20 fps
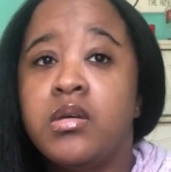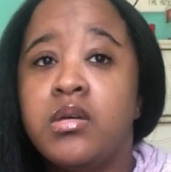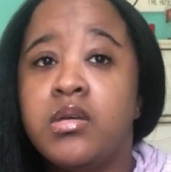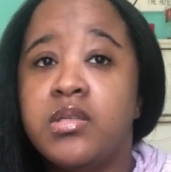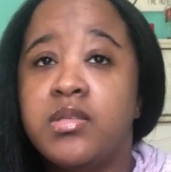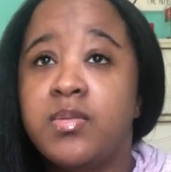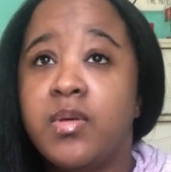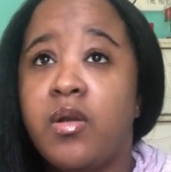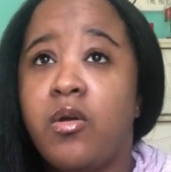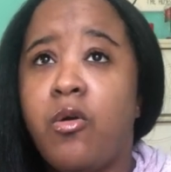
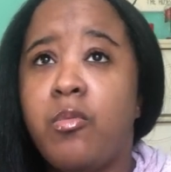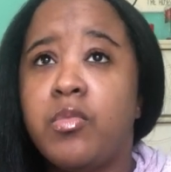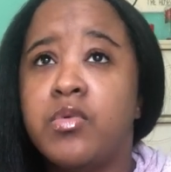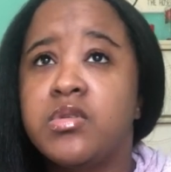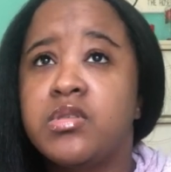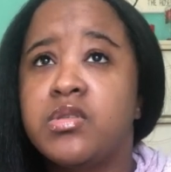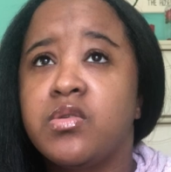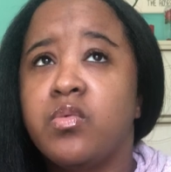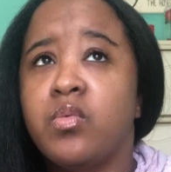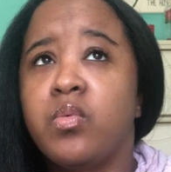it's been
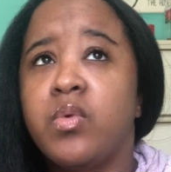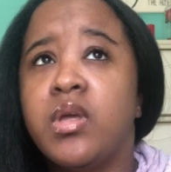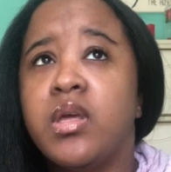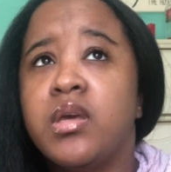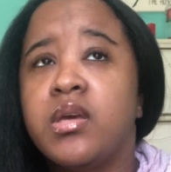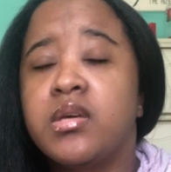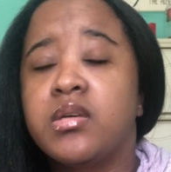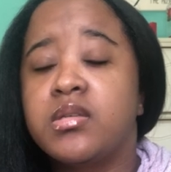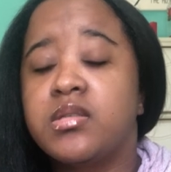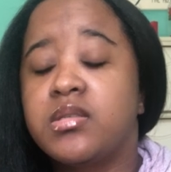almost a
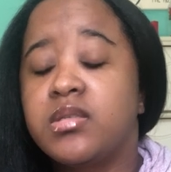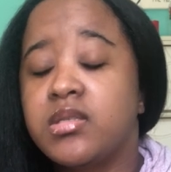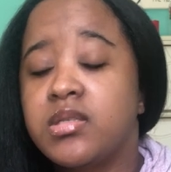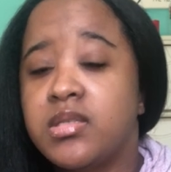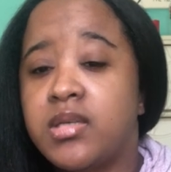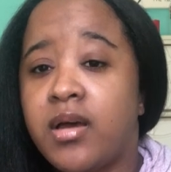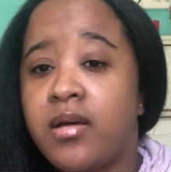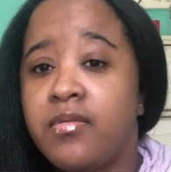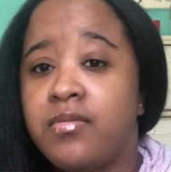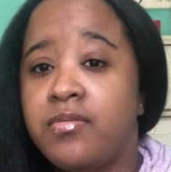week since
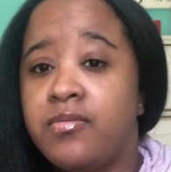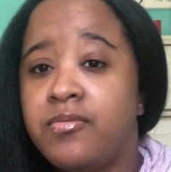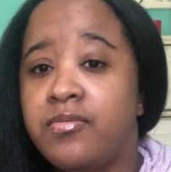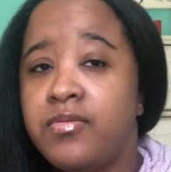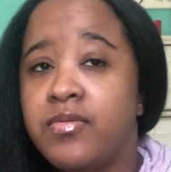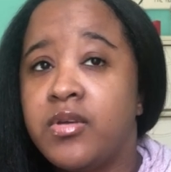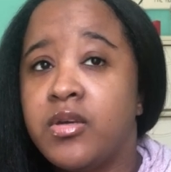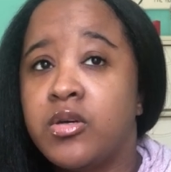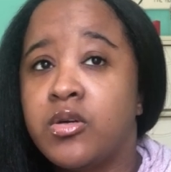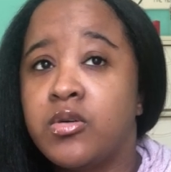I've
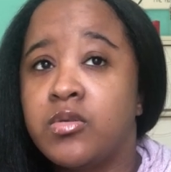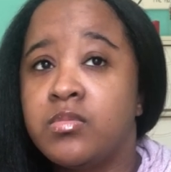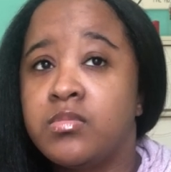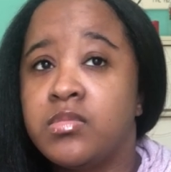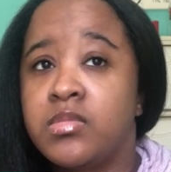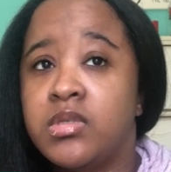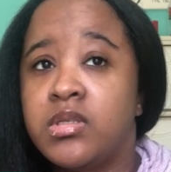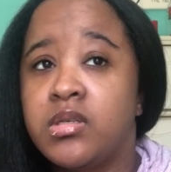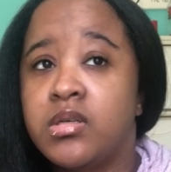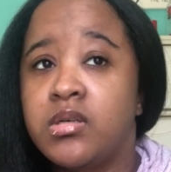
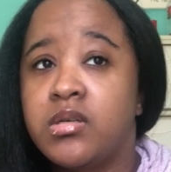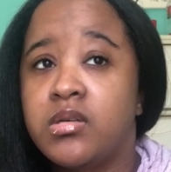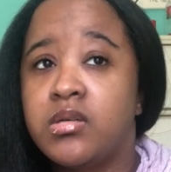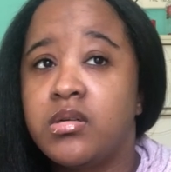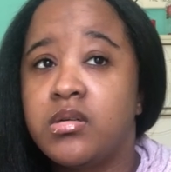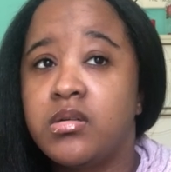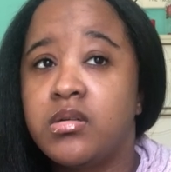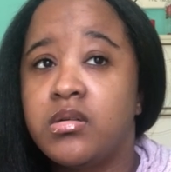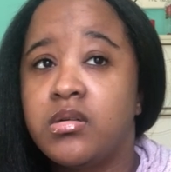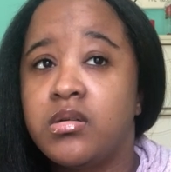filmed
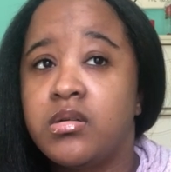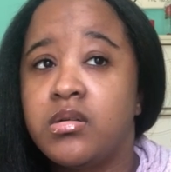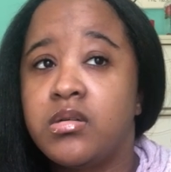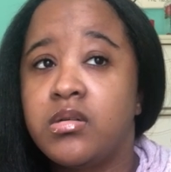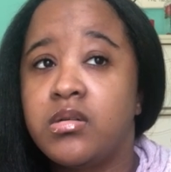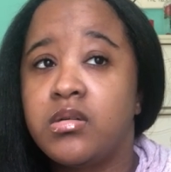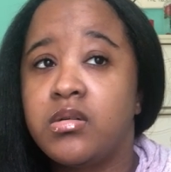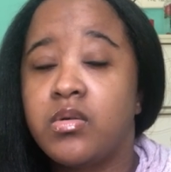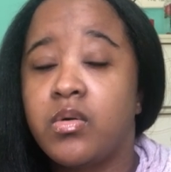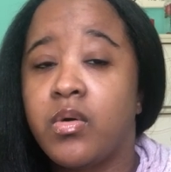
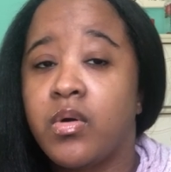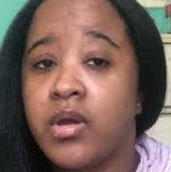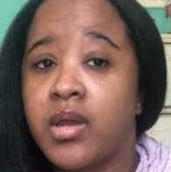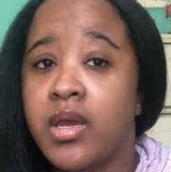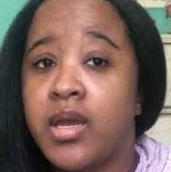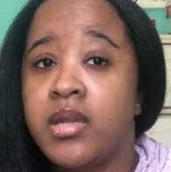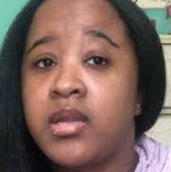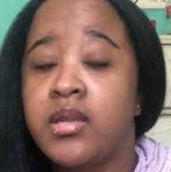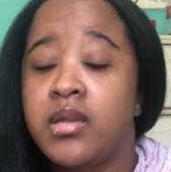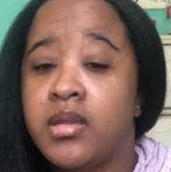or
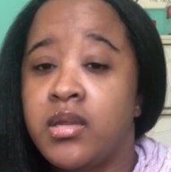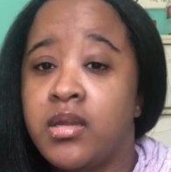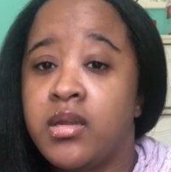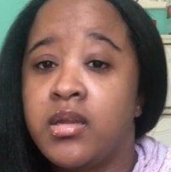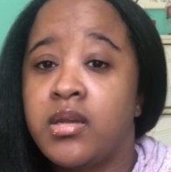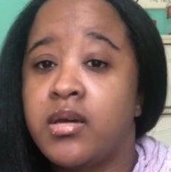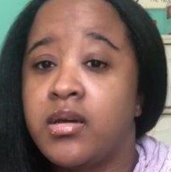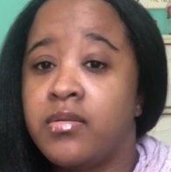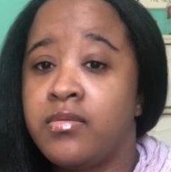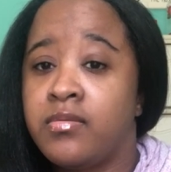edited
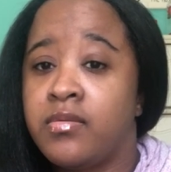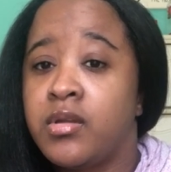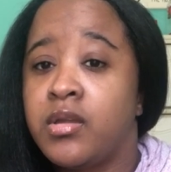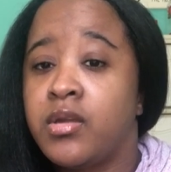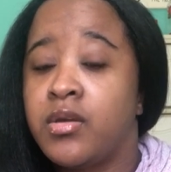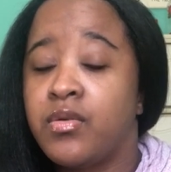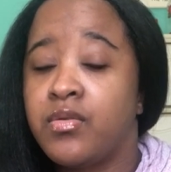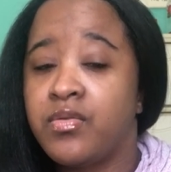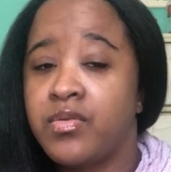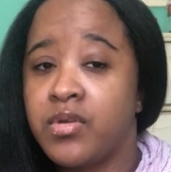a
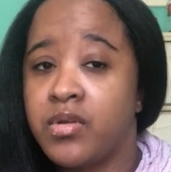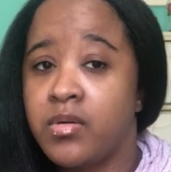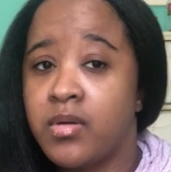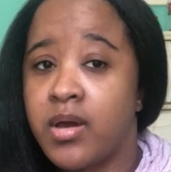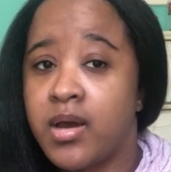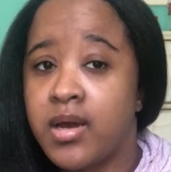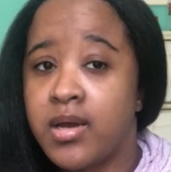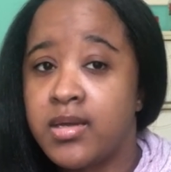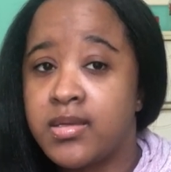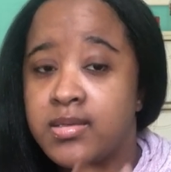video for you
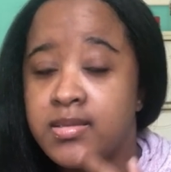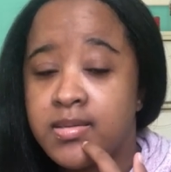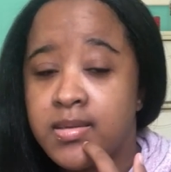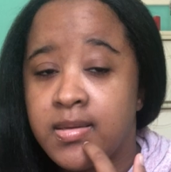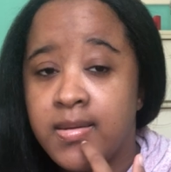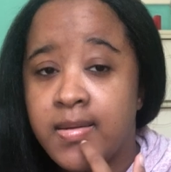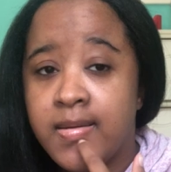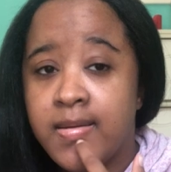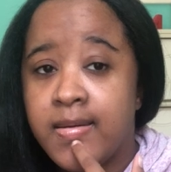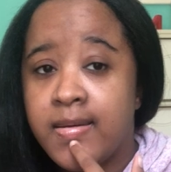guys,
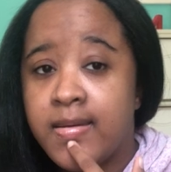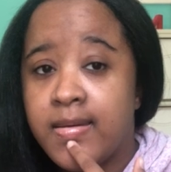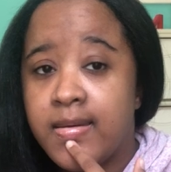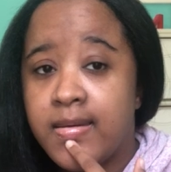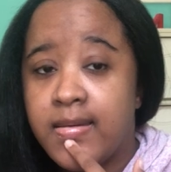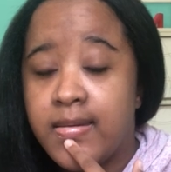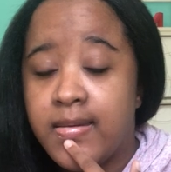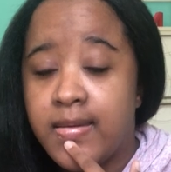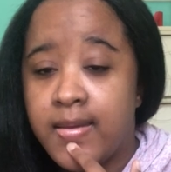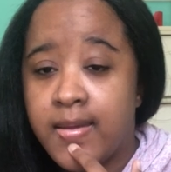
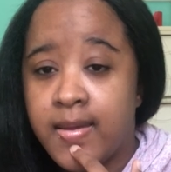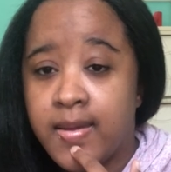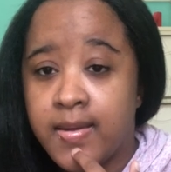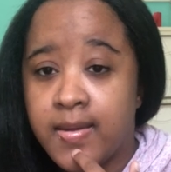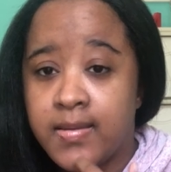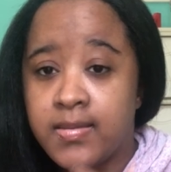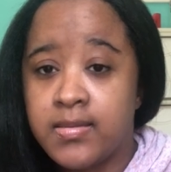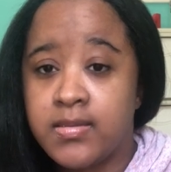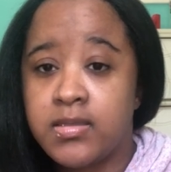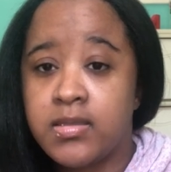
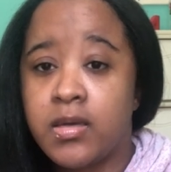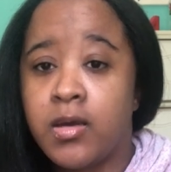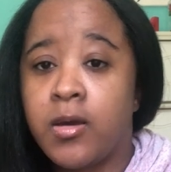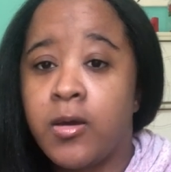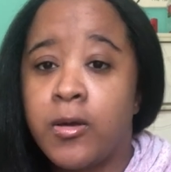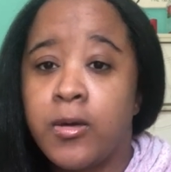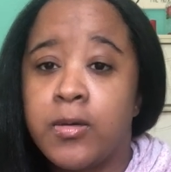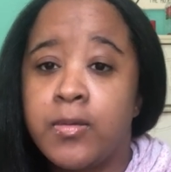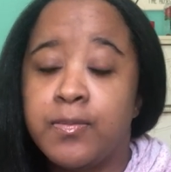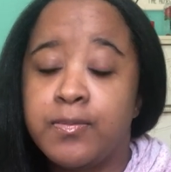and
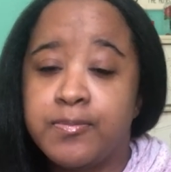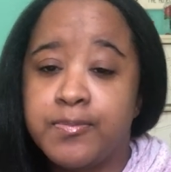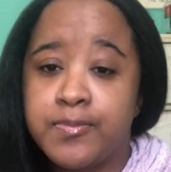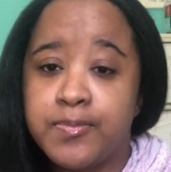um,